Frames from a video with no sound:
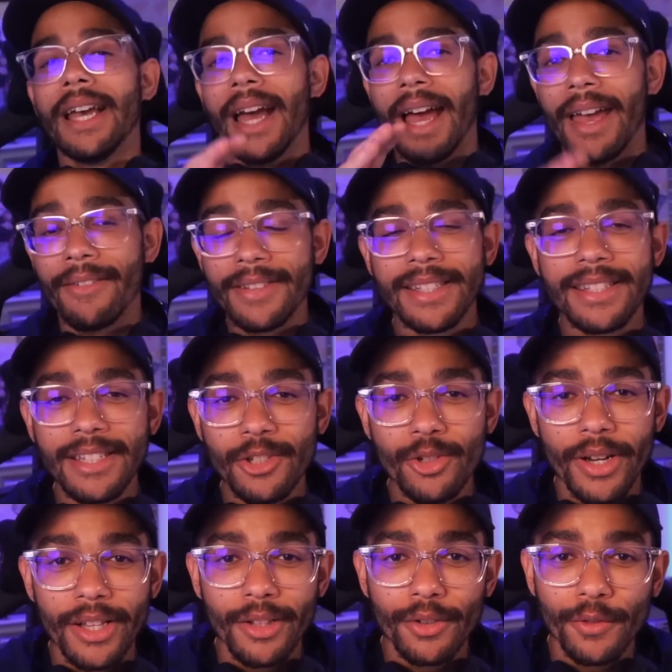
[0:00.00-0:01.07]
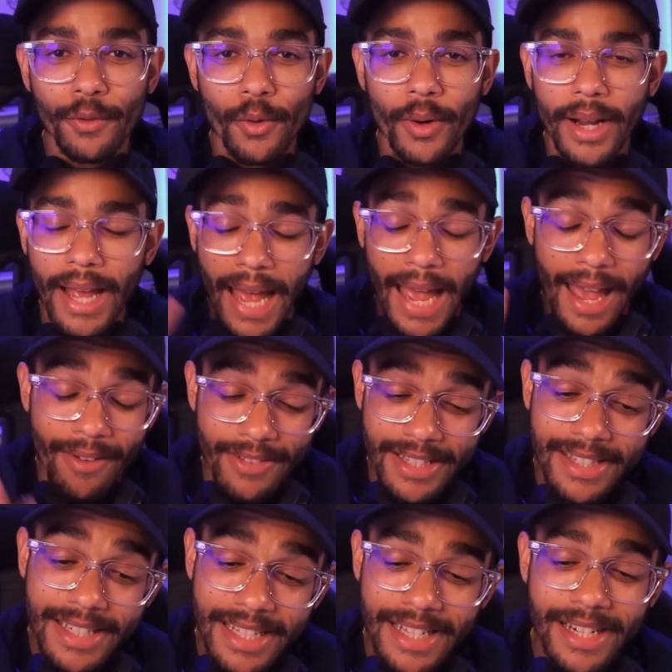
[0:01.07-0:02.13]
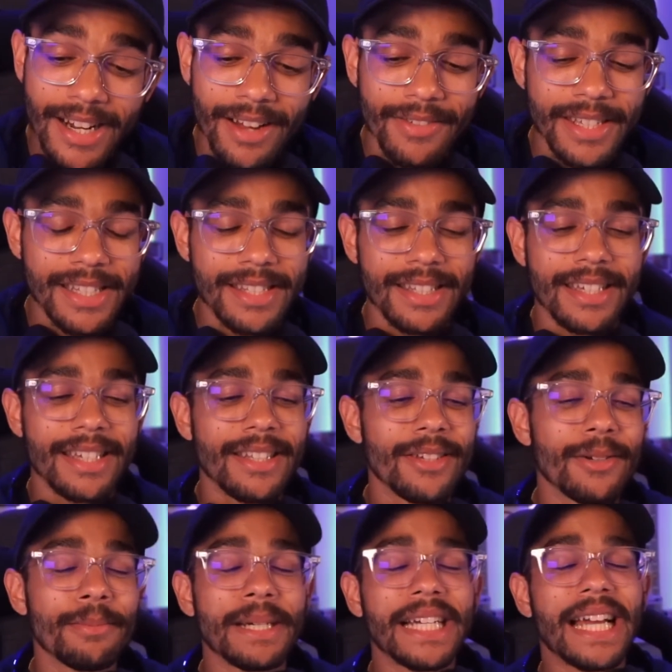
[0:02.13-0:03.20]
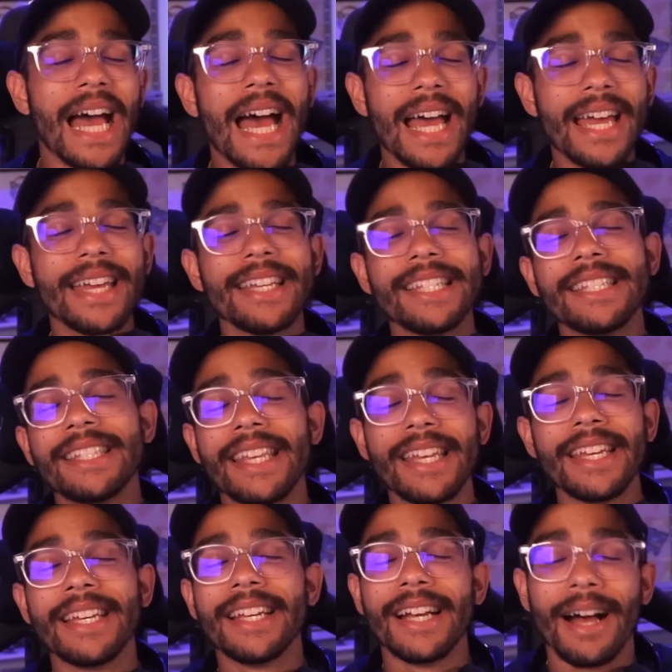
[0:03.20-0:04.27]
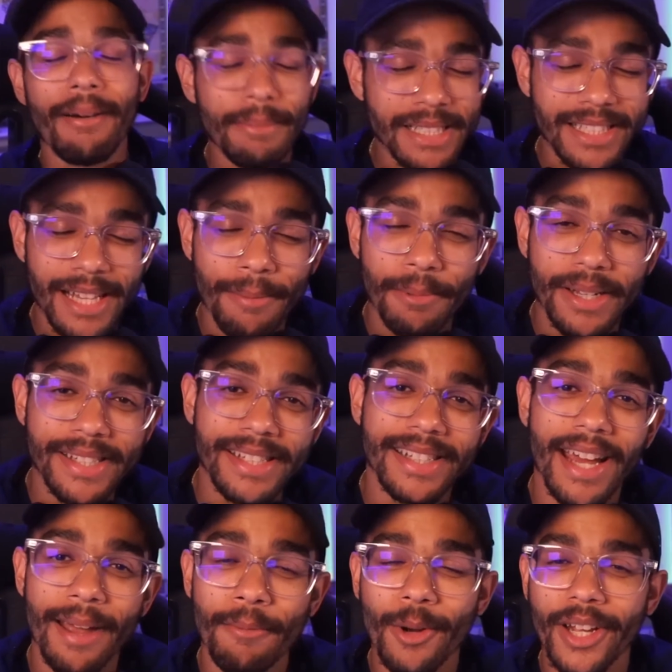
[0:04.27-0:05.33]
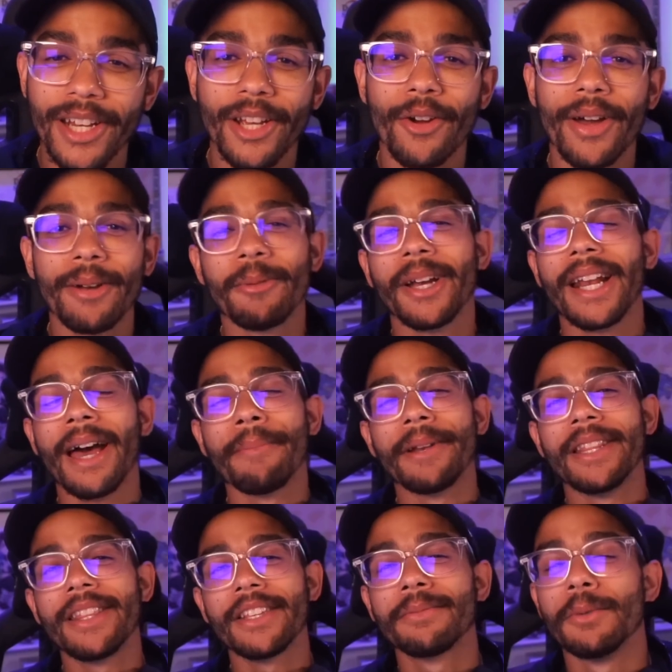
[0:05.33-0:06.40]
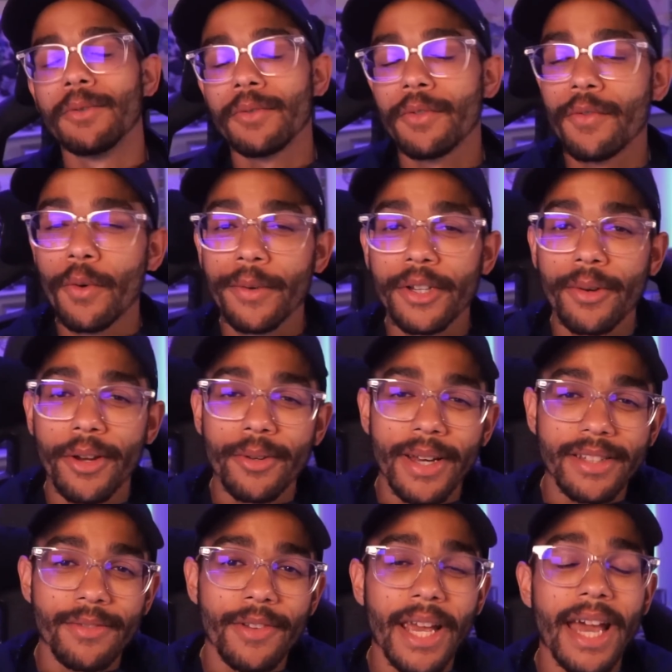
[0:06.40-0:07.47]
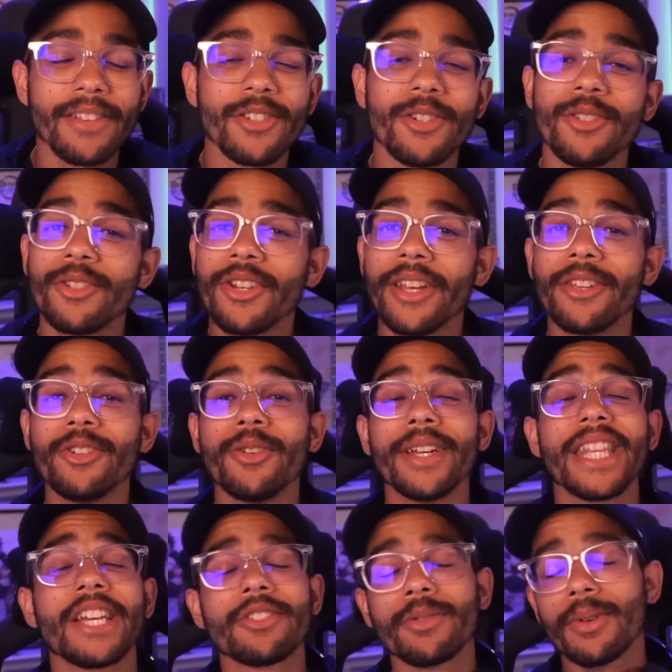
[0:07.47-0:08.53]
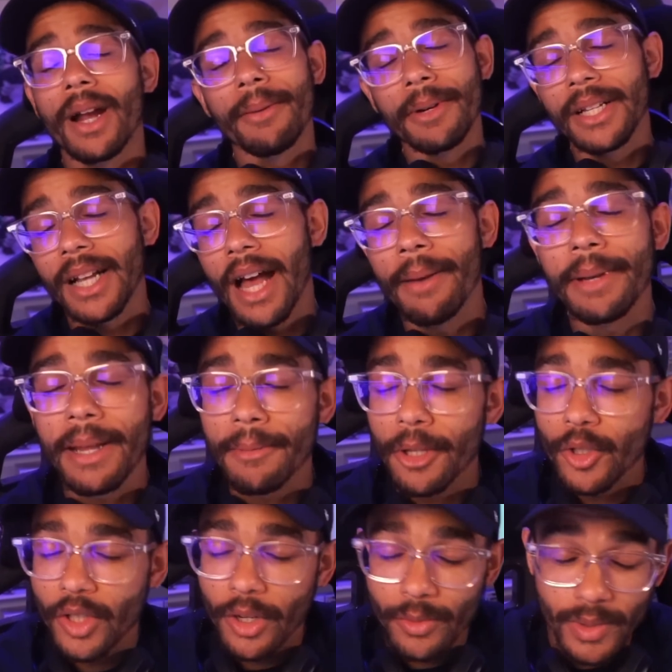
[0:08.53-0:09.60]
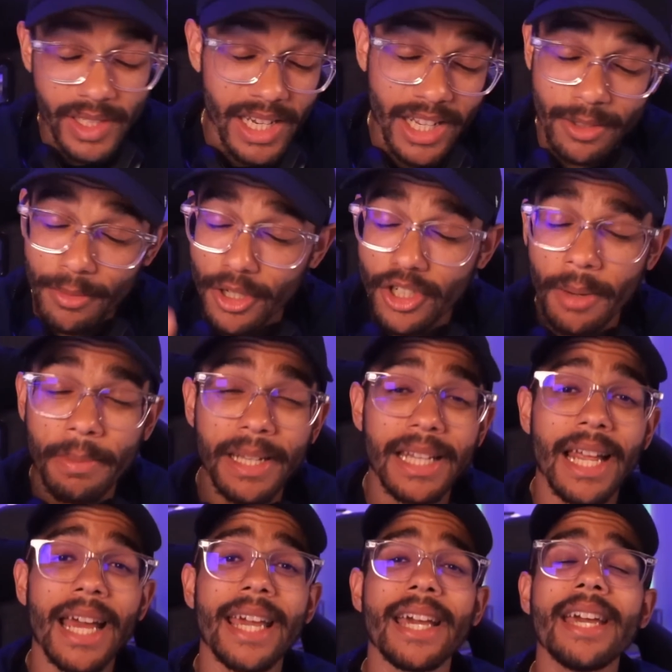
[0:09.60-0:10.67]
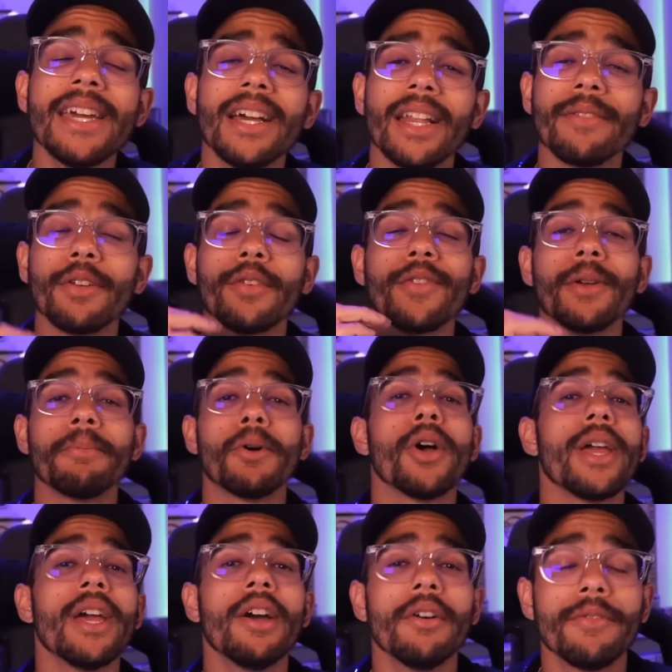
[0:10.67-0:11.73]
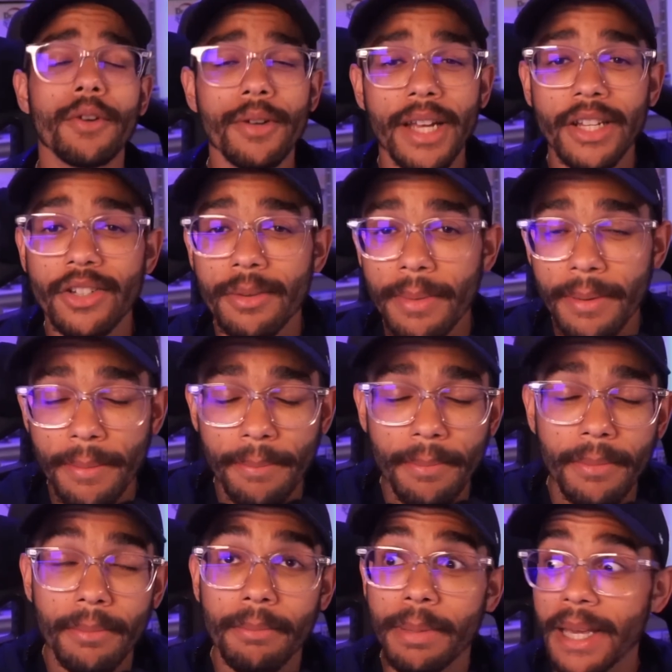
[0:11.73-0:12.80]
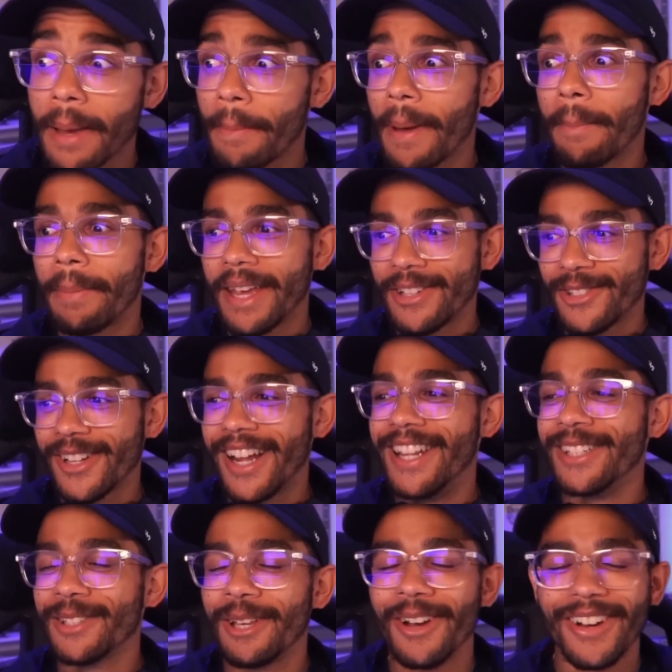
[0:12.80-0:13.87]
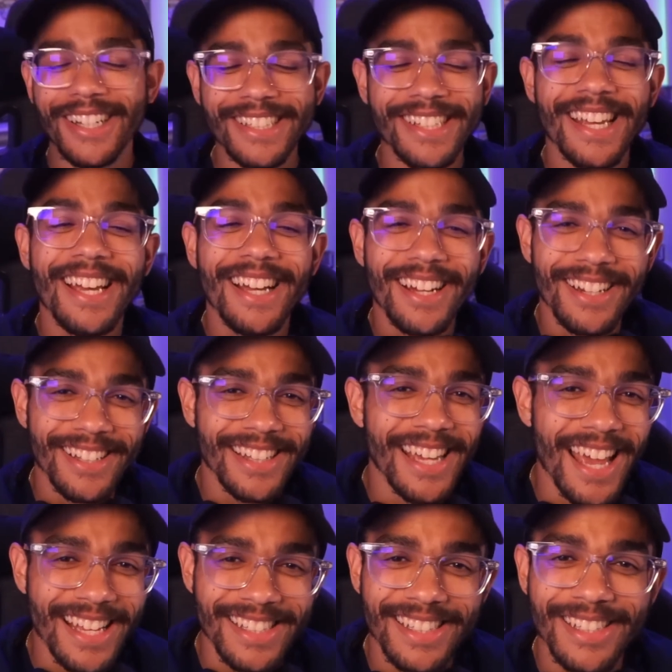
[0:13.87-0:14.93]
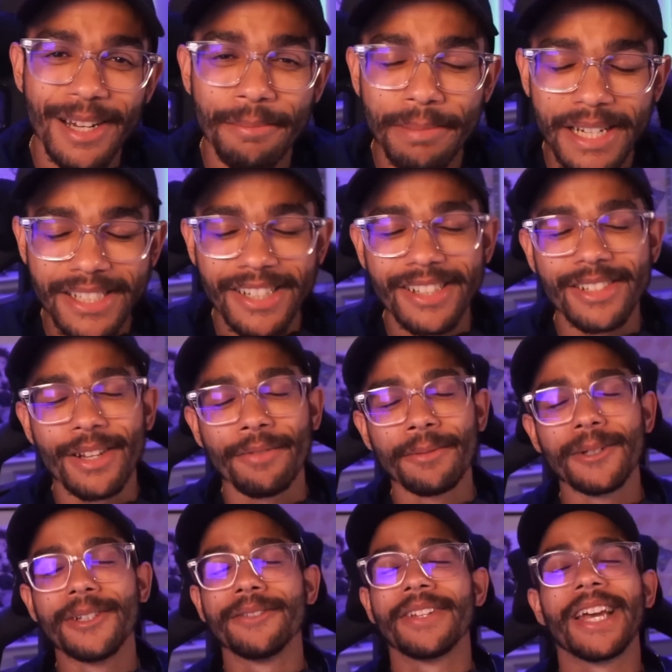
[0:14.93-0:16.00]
I haven't seen trailers for it. I haven't seen it, obviously, either, but guys, I'm gonna stop wasting time. We're gonna go ahead, we're gonna hop into this movie. Before we do, I do ask if you guys are new to the channel, you do hit that subscribe button, comment down below what you guys want to see next, man. Drop a like on the video for your boy. For reaction to be up on Patreon, as well as early access to a bunch of other stuff I'm doing if you